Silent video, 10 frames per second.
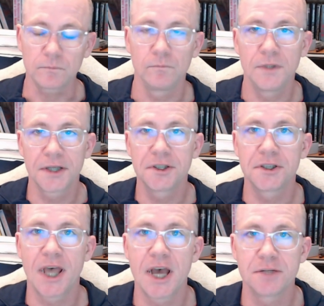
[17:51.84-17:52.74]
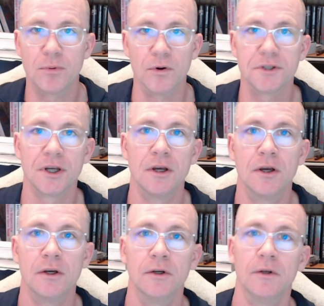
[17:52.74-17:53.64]
Next is the hash boards.
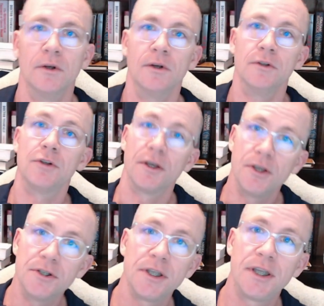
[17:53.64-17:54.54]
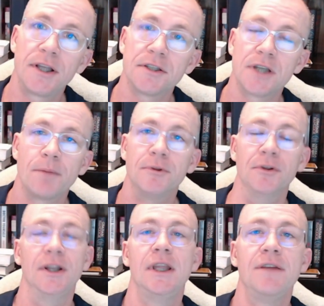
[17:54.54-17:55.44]
So I'll usually take this
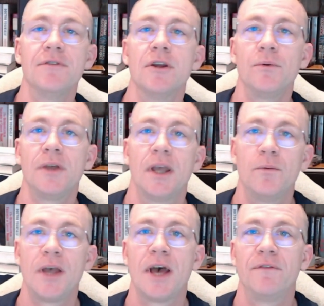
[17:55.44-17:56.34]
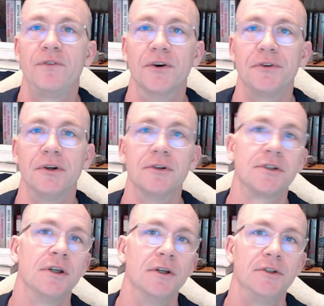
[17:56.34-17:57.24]
opportunity, even though we have
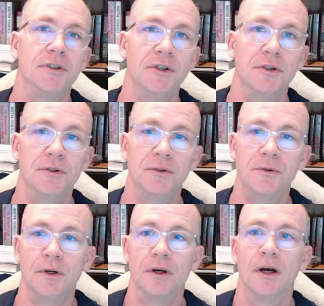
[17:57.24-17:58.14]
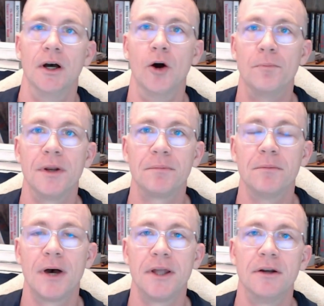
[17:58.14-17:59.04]
filters, to open up the
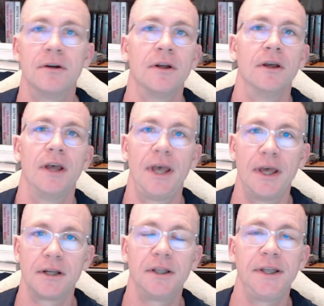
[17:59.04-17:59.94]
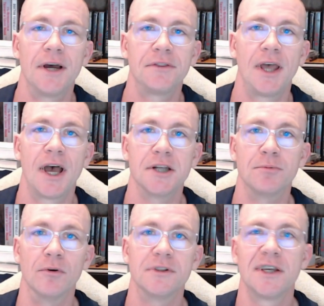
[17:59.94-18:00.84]
miner and clean out the hash
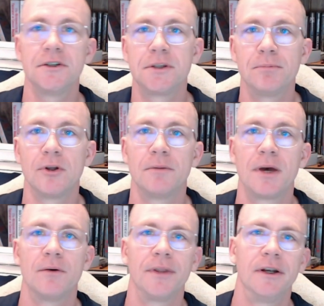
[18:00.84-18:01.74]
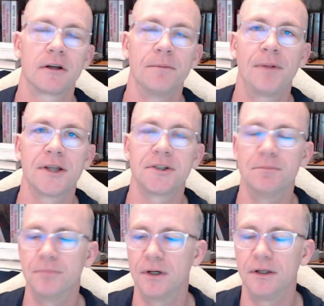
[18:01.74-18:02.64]
boards. I used to blow them out with an air compressor,
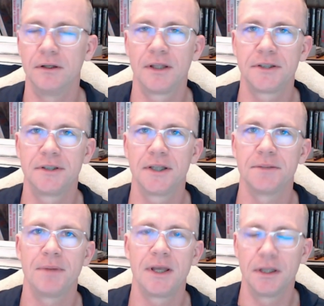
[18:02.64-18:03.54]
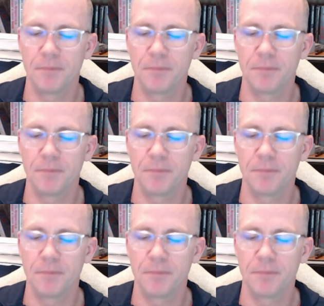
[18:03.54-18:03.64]
but that's a pain in the